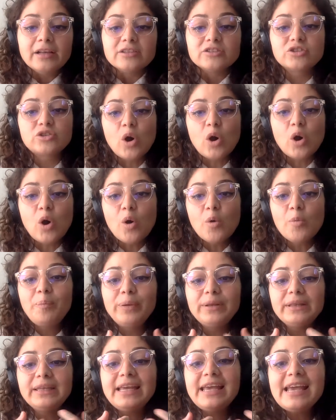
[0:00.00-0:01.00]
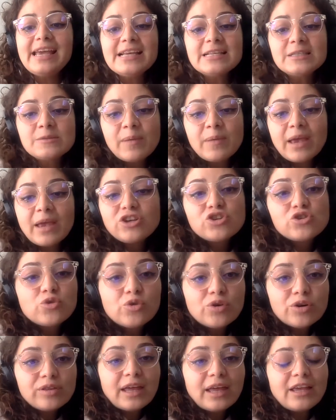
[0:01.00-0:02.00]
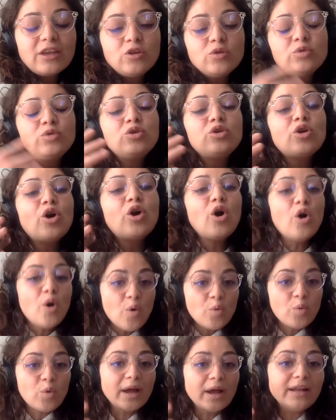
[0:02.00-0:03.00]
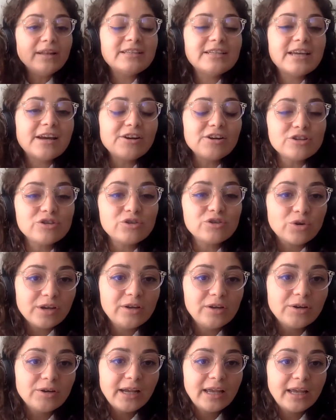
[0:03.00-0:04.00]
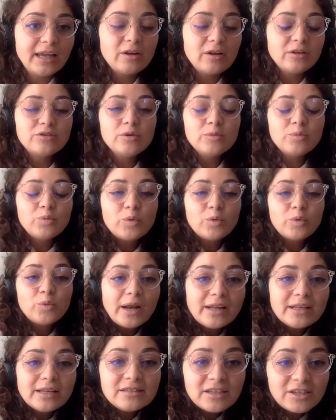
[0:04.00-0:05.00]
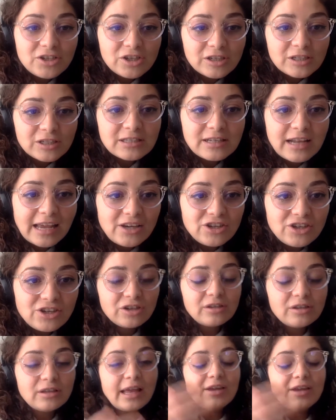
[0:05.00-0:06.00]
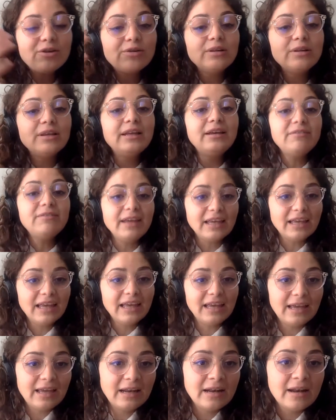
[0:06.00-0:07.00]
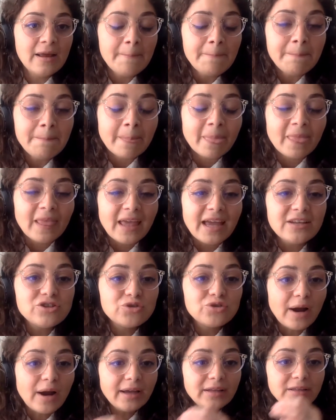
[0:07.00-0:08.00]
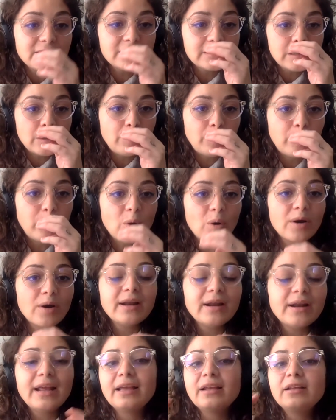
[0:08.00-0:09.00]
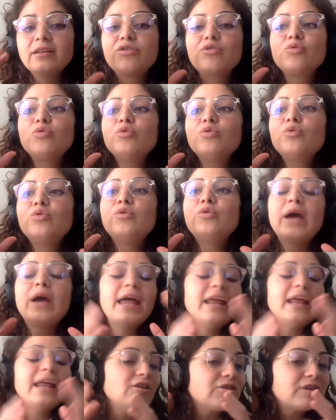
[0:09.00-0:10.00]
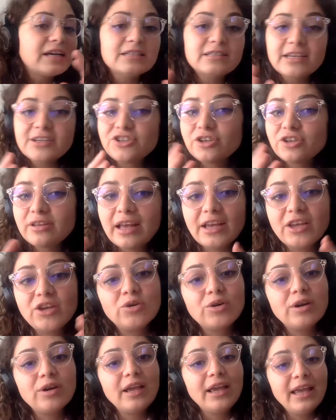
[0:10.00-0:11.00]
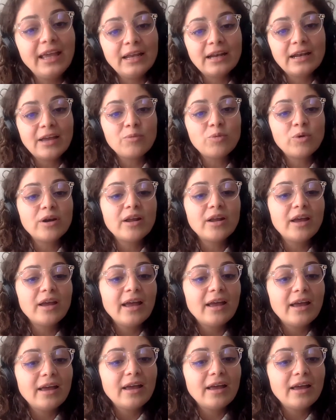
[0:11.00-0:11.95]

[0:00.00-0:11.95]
So please make sure that you know what territory you're in, what Indigenous nation that you're living in, and try to support it through any organization that you're in. I want to